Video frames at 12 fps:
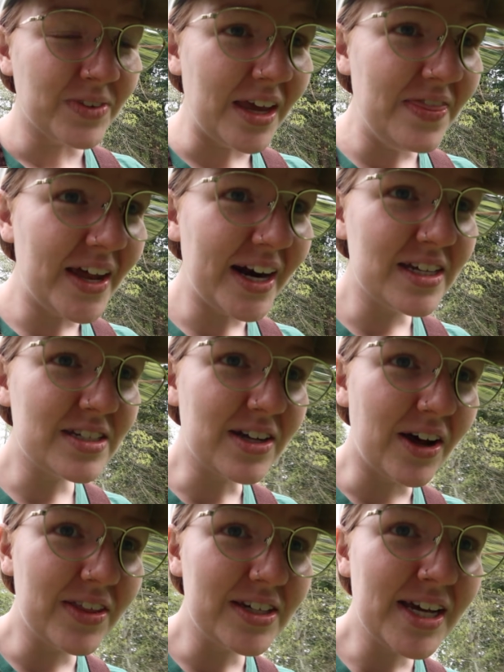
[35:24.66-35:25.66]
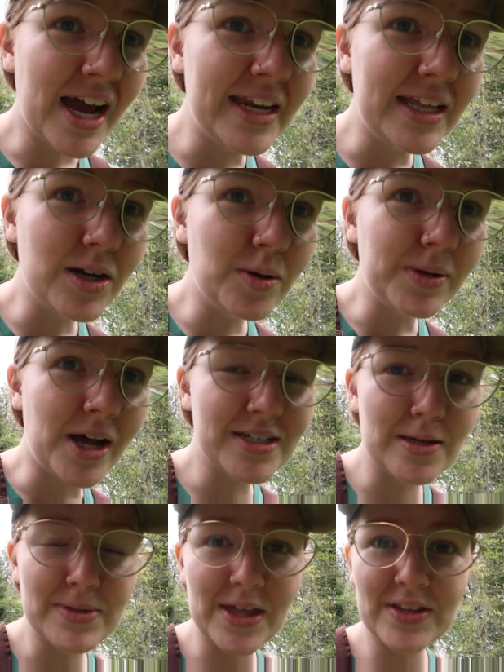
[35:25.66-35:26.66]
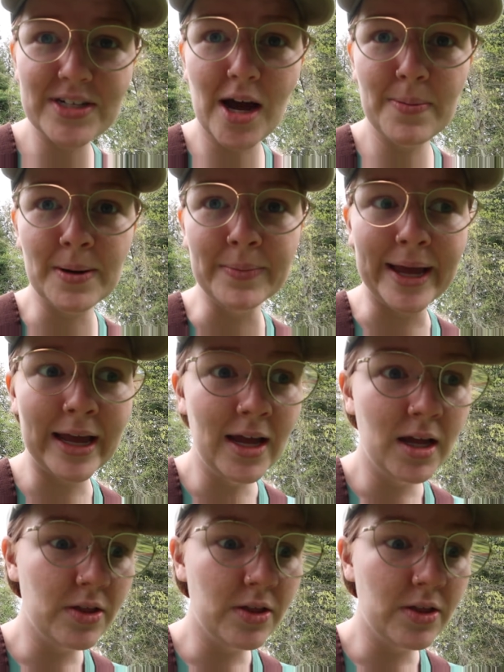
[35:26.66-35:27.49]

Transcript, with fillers: And then I saw the tiny little blossoms at the top and I'm like,